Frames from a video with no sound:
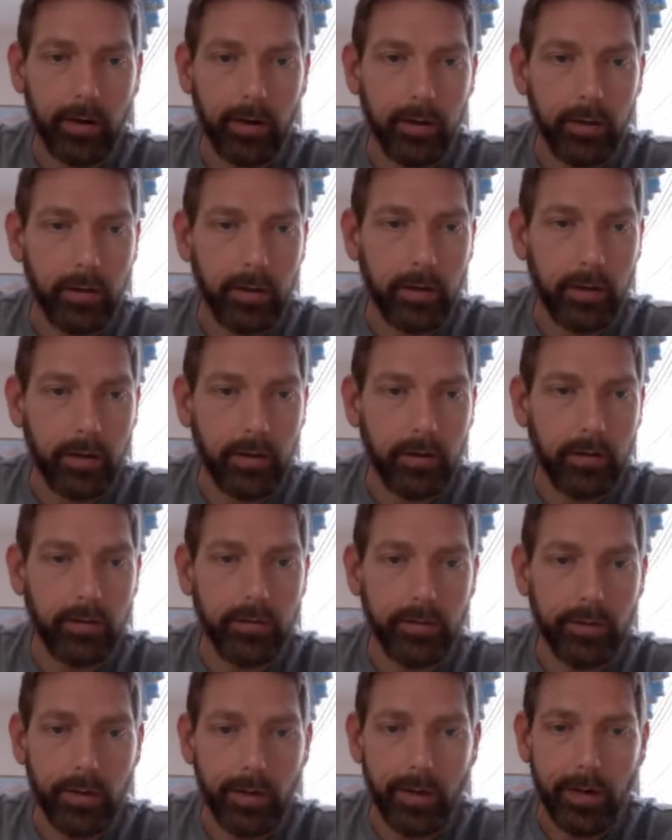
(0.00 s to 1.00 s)
Liters,
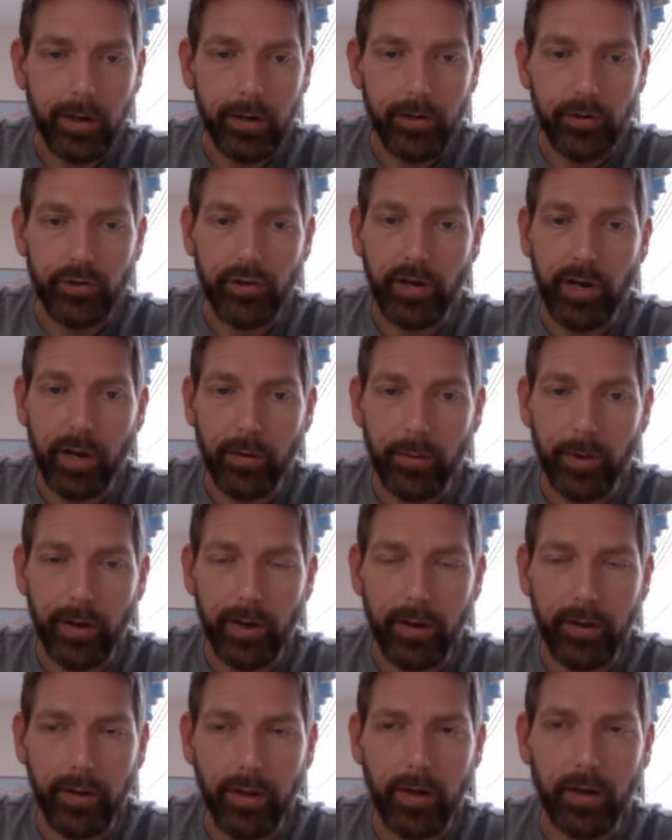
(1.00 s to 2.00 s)
check, we got
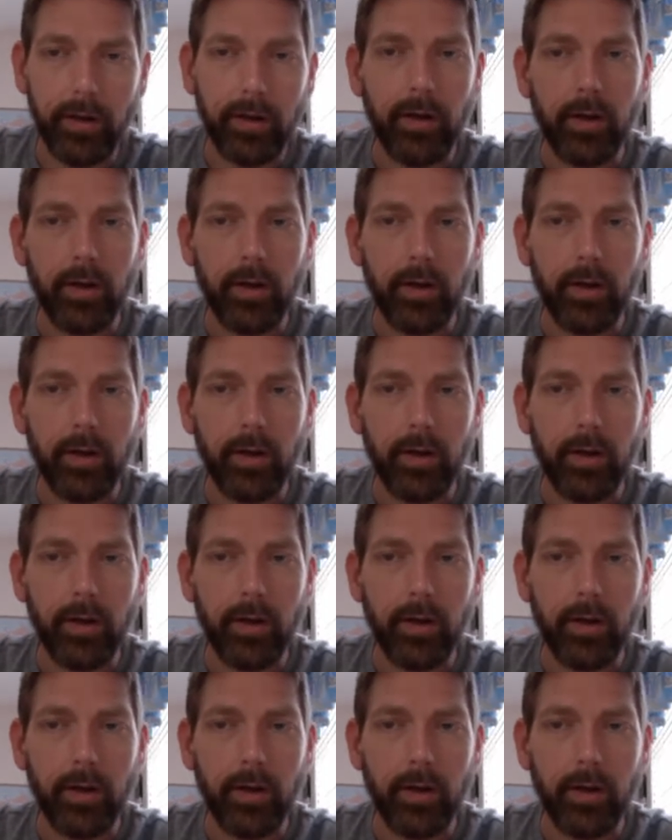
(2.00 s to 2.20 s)
that.